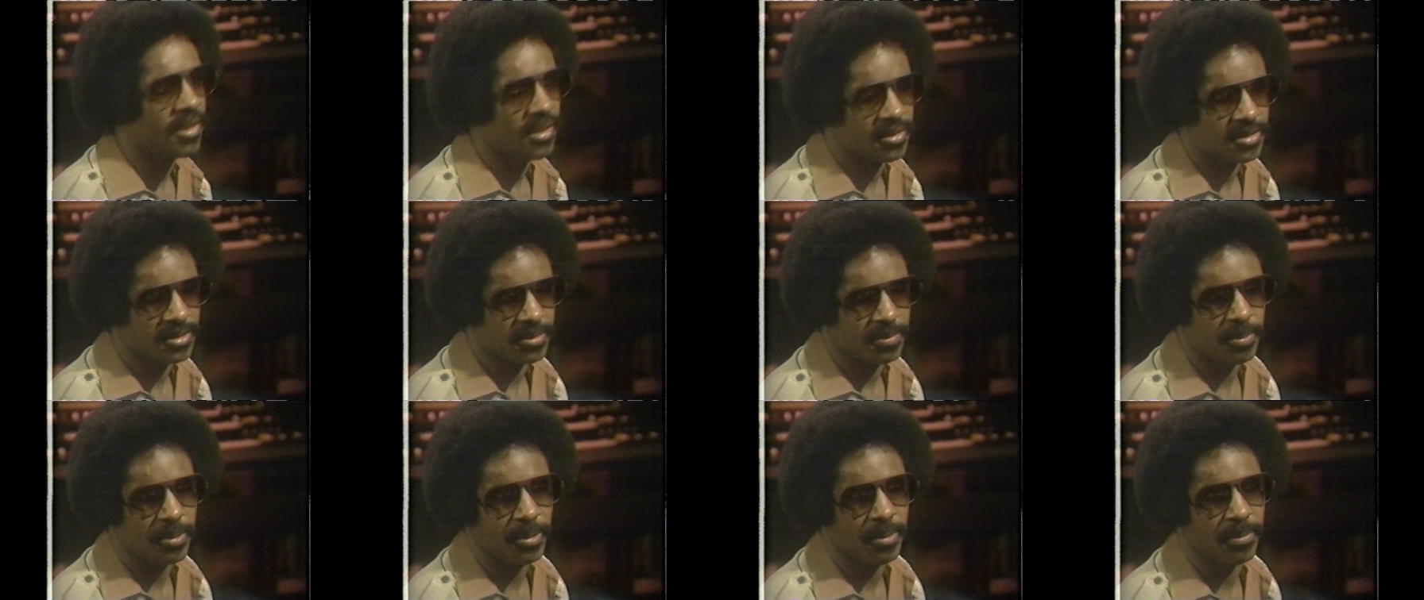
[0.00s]

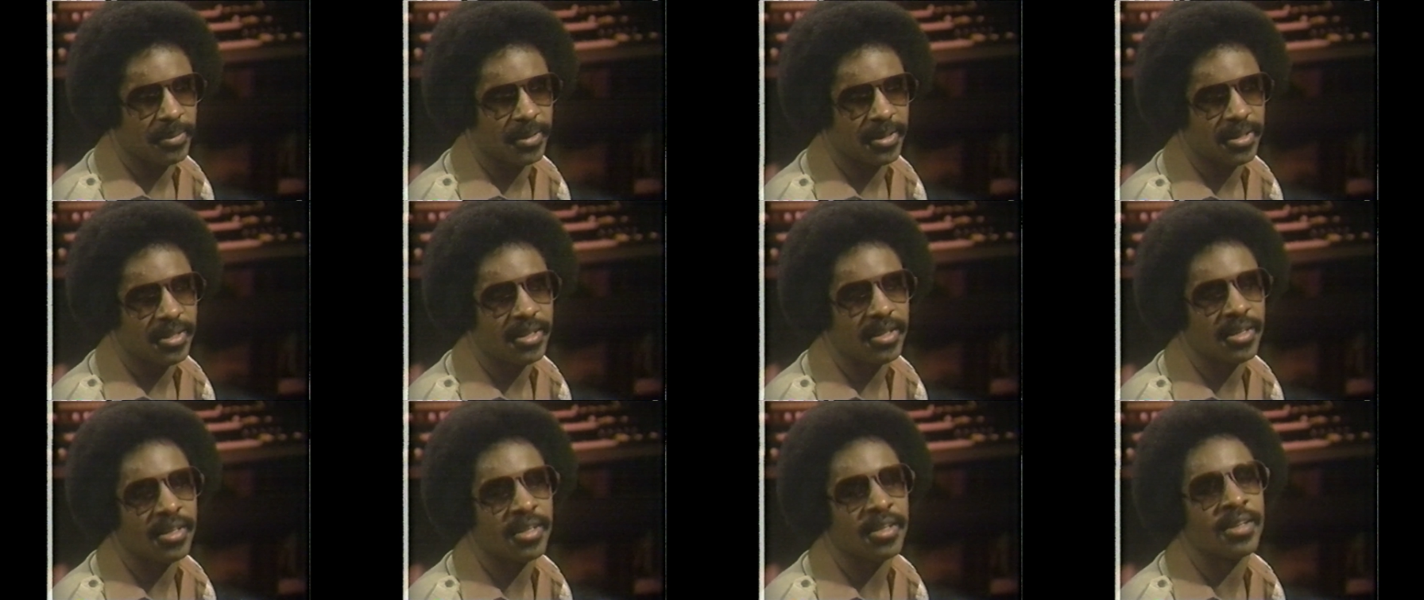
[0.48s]
as a
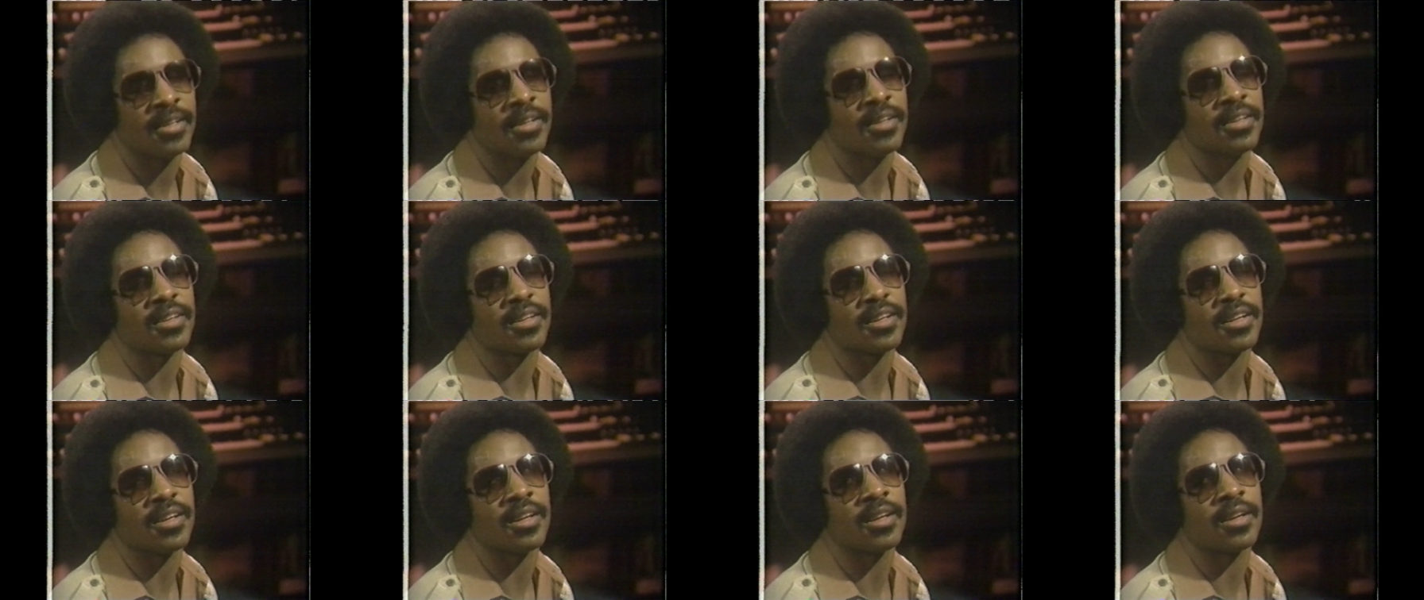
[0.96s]
public
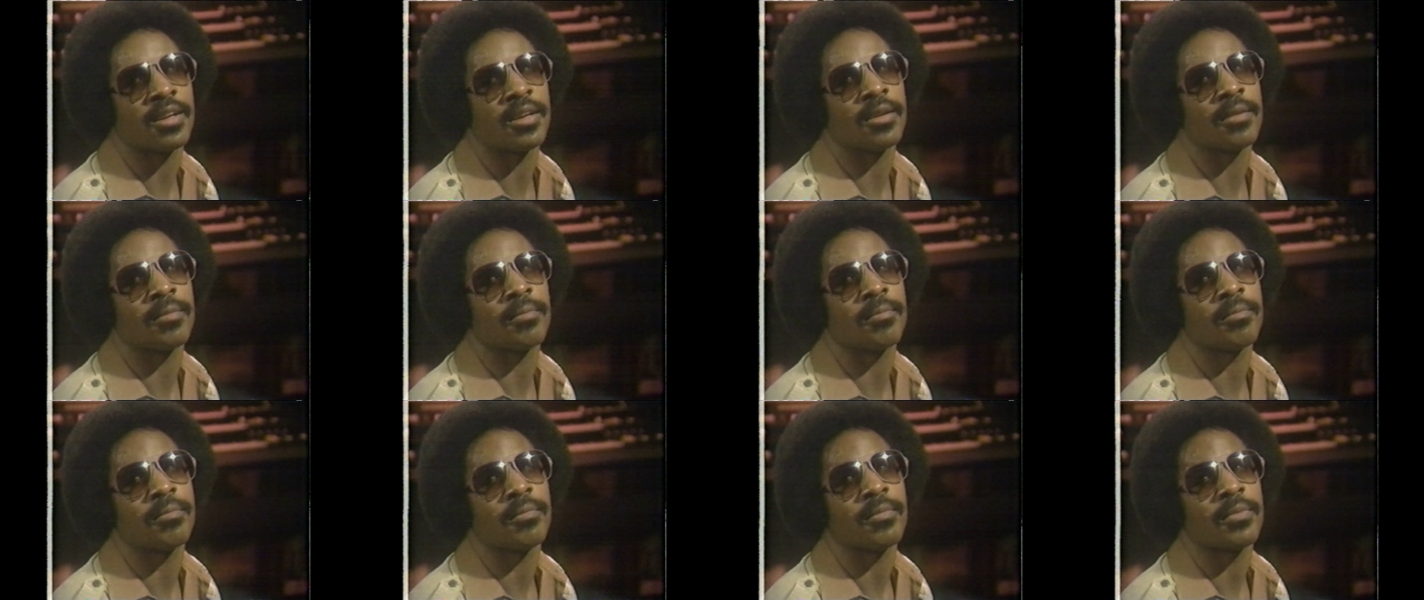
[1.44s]
and
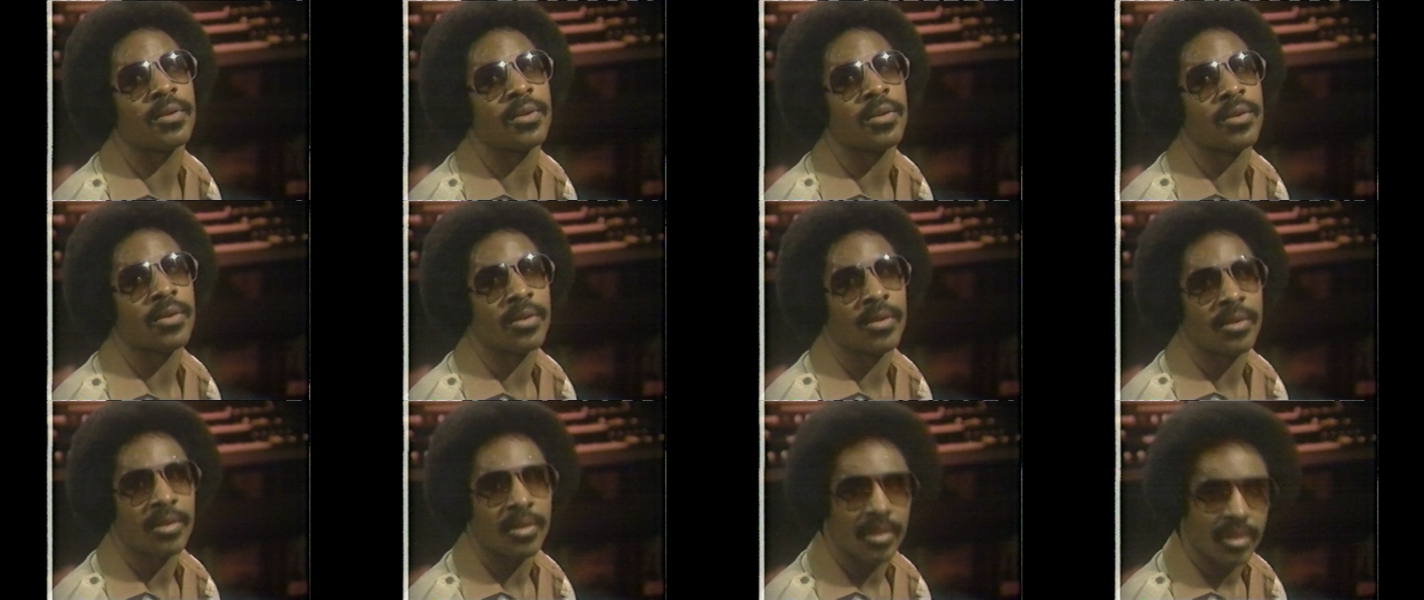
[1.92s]
um,
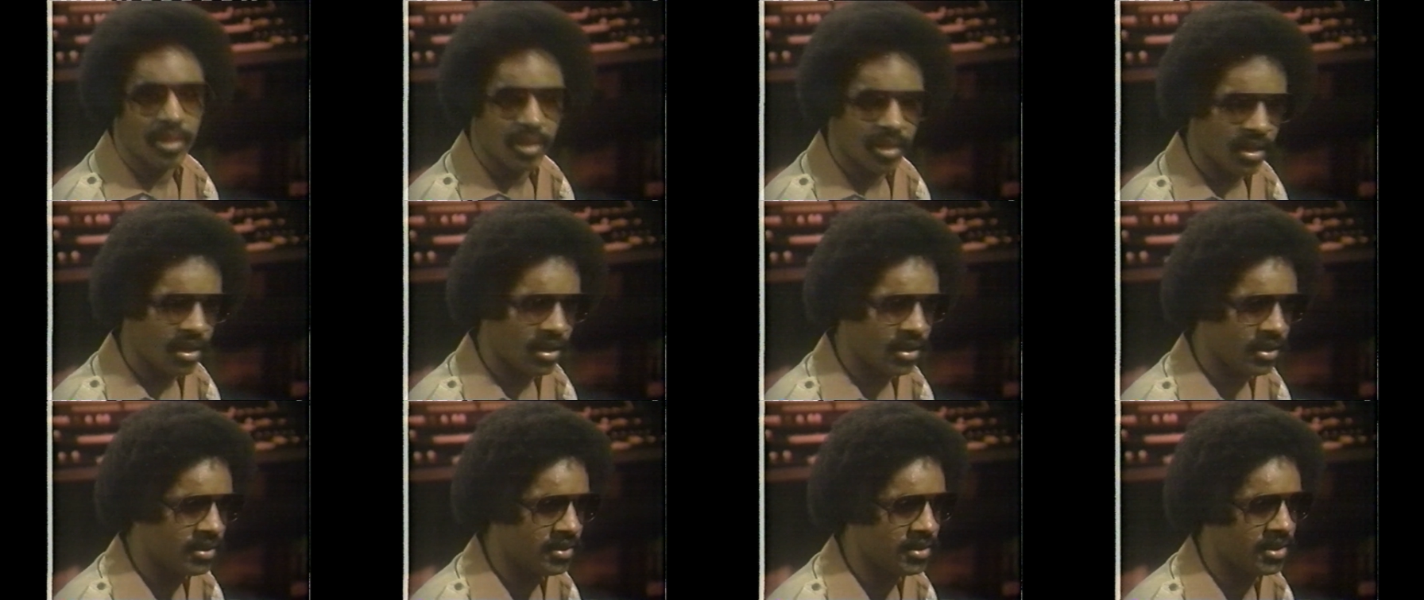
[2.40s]

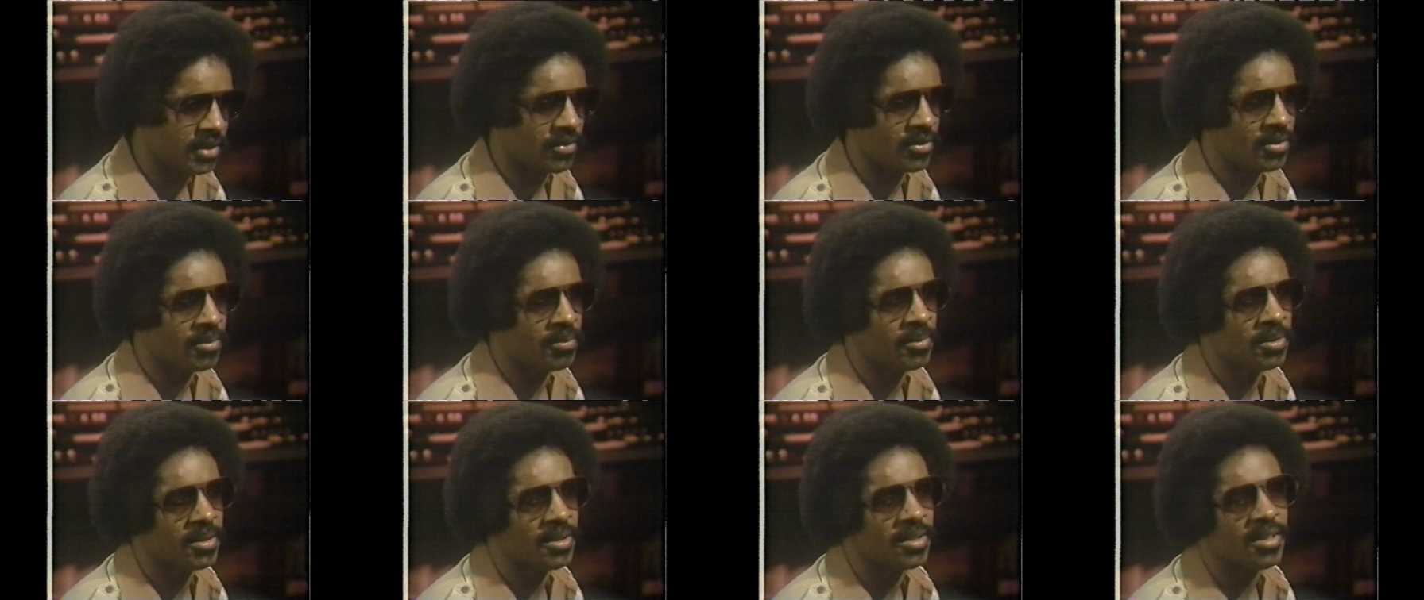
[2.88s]
God has
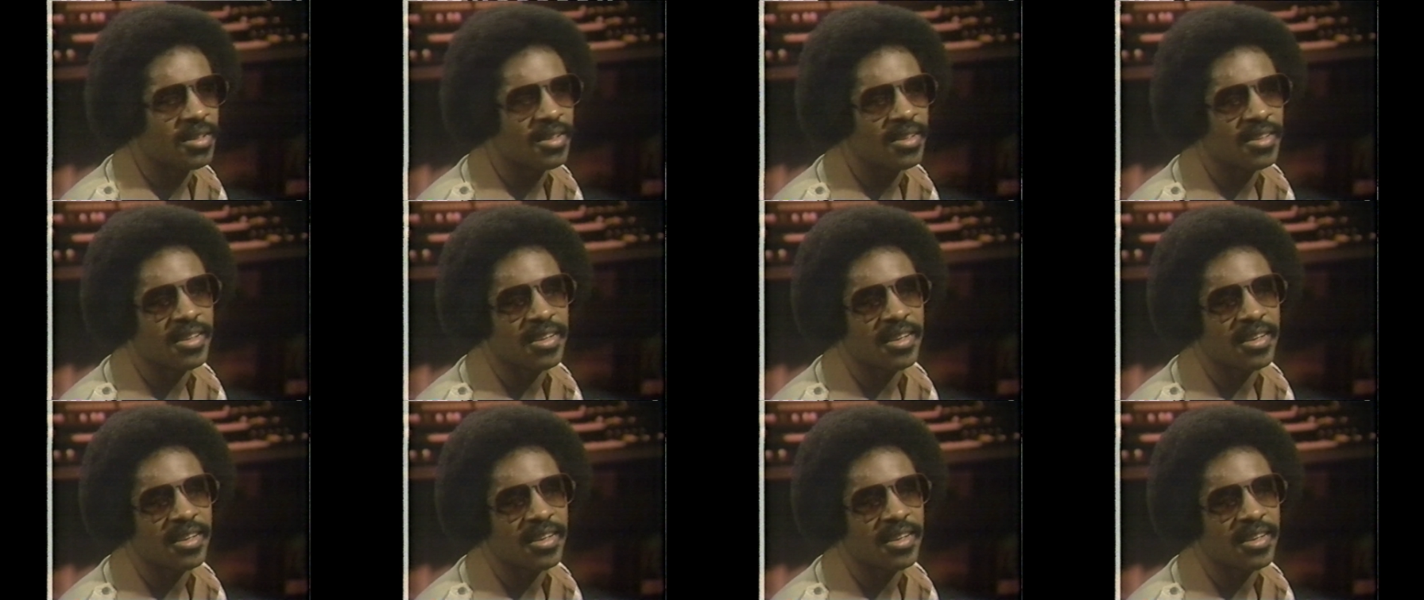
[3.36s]
given me,